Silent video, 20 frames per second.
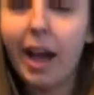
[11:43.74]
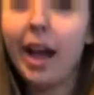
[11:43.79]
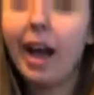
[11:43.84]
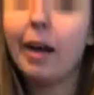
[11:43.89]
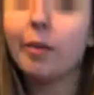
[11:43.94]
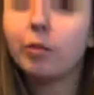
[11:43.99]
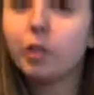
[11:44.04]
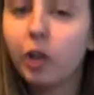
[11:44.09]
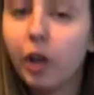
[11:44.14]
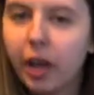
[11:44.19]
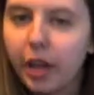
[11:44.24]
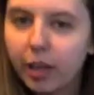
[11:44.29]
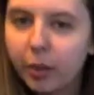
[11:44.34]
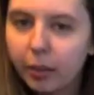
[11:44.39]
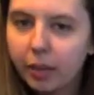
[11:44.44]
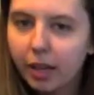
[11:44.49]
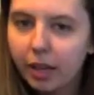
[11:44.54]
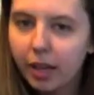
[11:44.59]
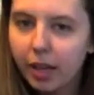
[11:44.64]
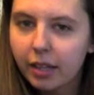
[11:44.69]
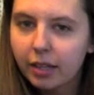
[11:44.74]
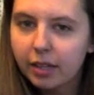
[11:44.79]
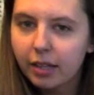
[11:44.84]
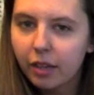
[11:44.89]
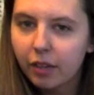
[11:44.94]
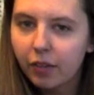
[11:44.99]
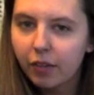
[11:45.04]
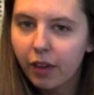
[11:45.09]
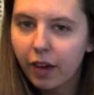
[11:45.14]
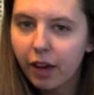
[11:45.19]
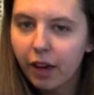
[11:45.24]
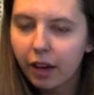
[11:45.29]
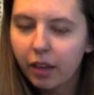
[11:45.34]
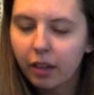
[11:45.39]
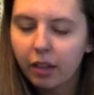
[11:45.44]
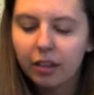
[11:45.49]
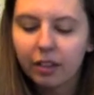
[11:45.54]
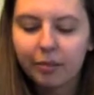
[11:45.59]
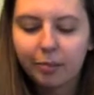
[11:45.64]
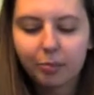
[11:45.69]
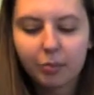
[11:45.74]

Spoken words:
I'm trying it with the glass nail file.